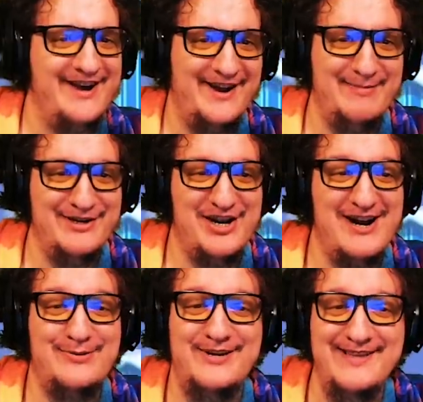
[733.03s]
You got a bunch of
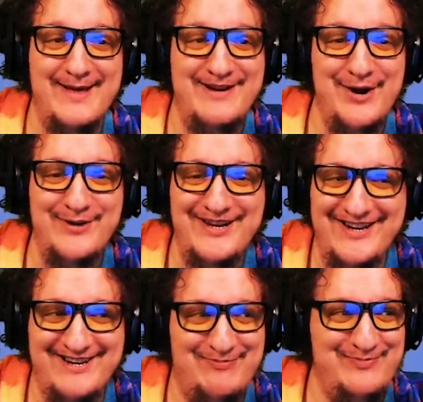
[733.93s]
oxygen? Let me know when you
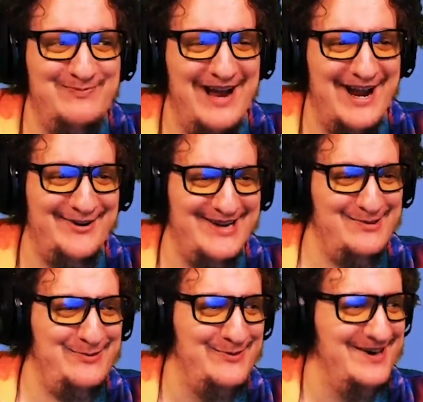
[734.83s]
needed berries.